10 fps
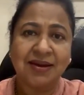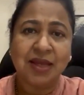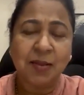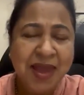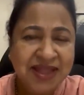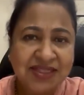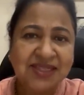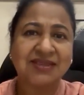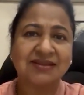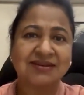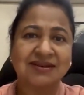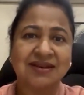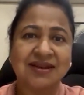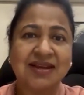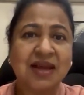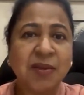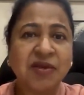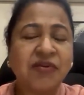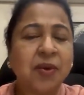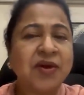comments
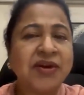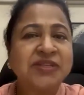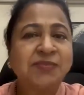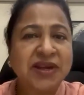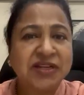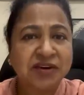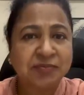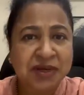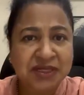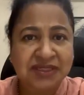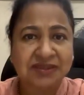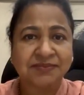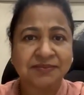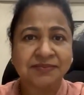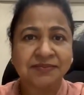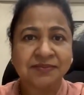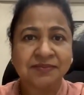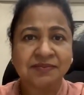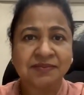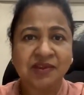coming from a respected person,
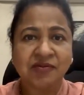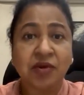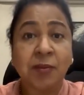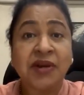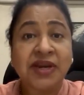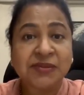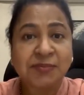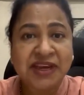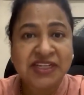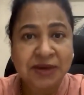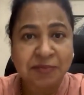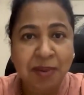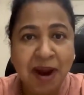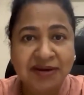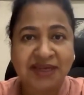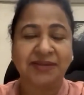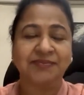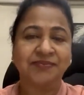from a respected party.